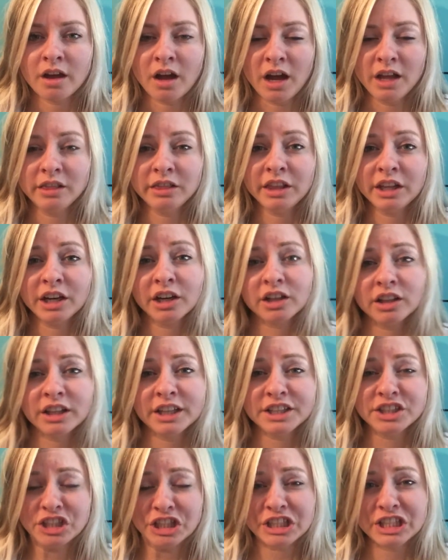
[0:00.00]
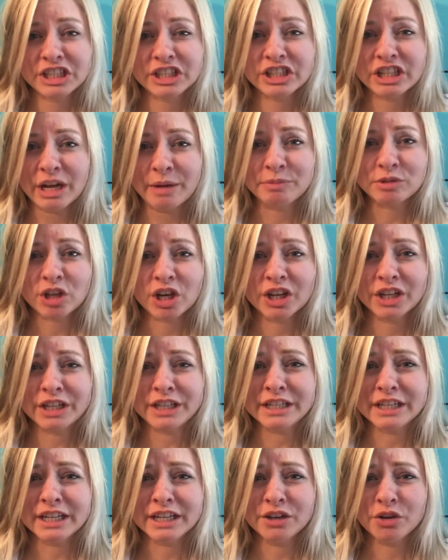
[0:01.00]
I literally just stepped on a
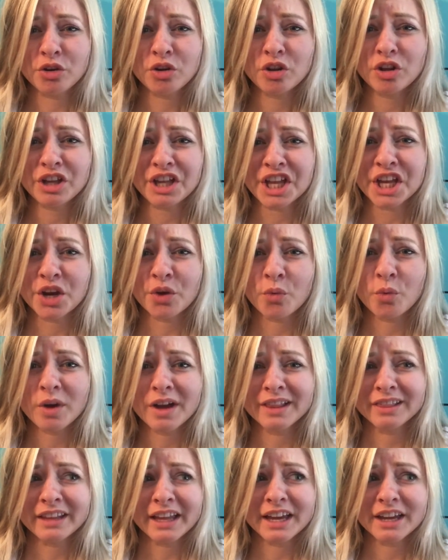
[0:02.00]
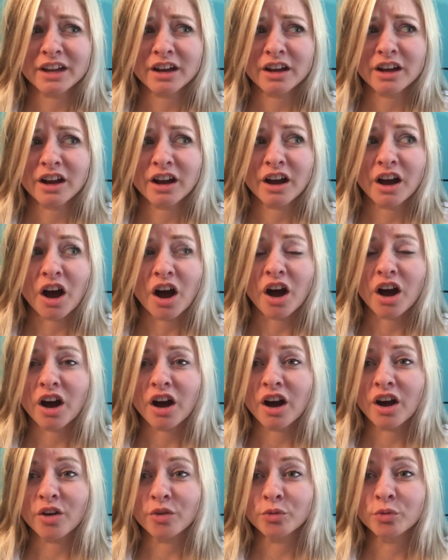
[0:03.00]
needle and it went like
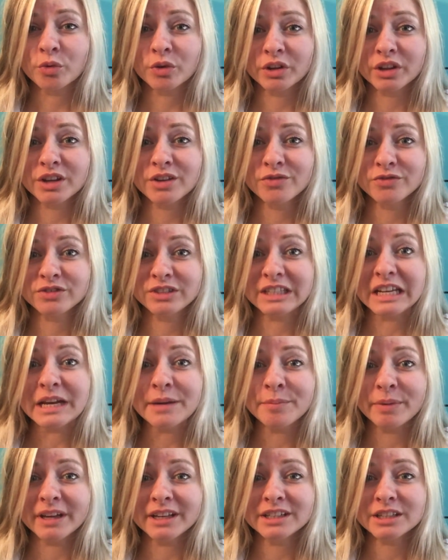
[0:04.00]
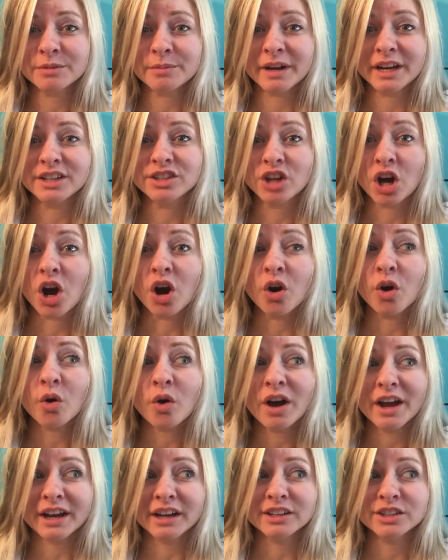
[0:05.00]
really deep into my toe.
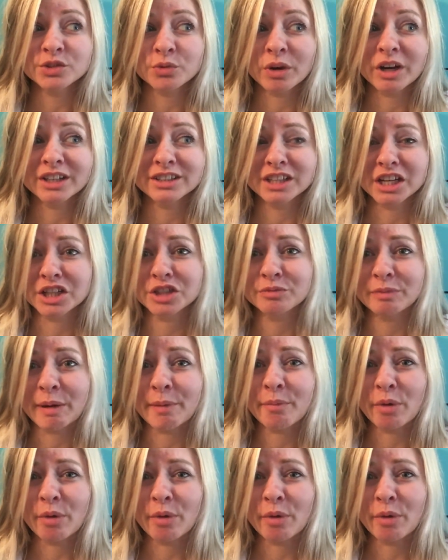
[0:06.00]
Like I swear it touched my